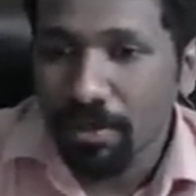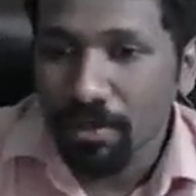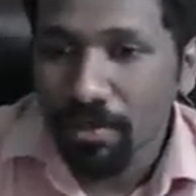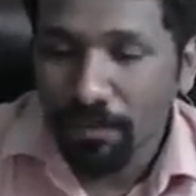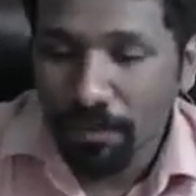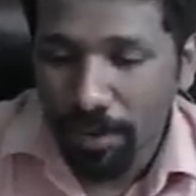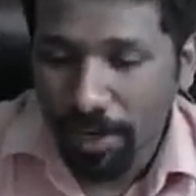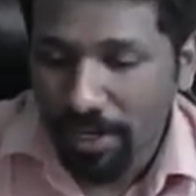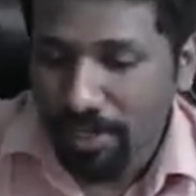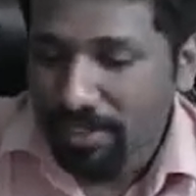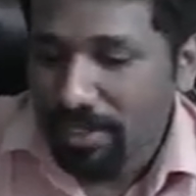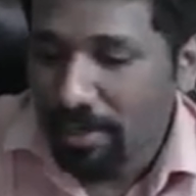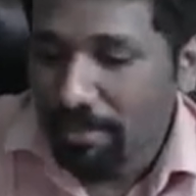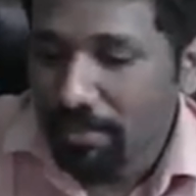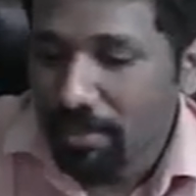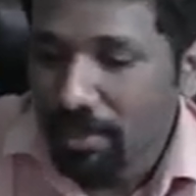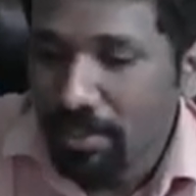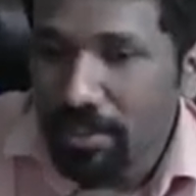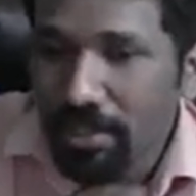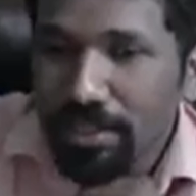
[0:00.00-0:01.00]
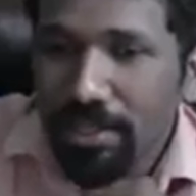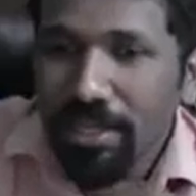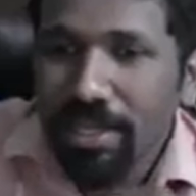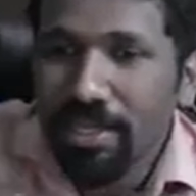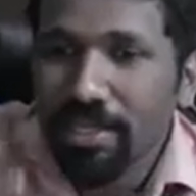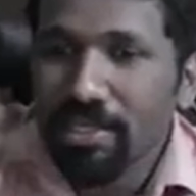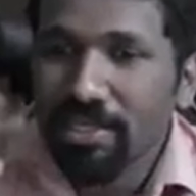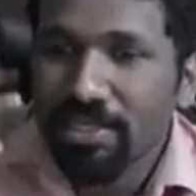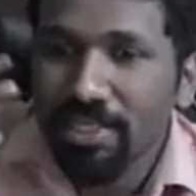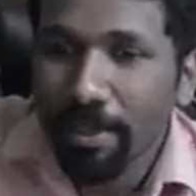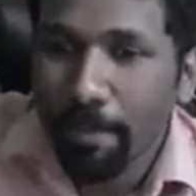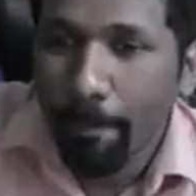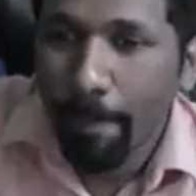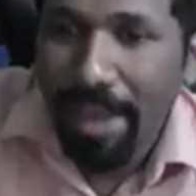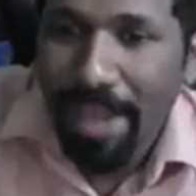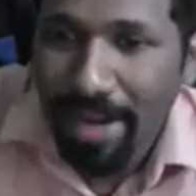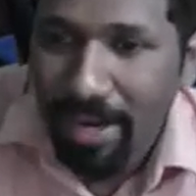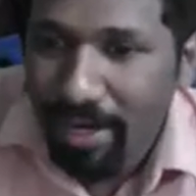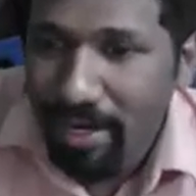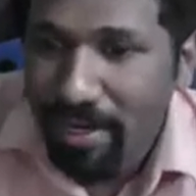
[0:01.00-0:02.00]
For example, in
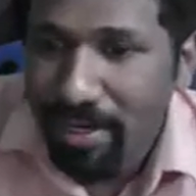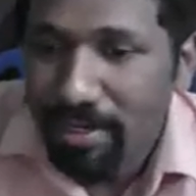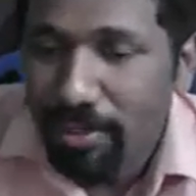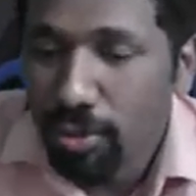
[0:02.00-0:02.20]
Japan,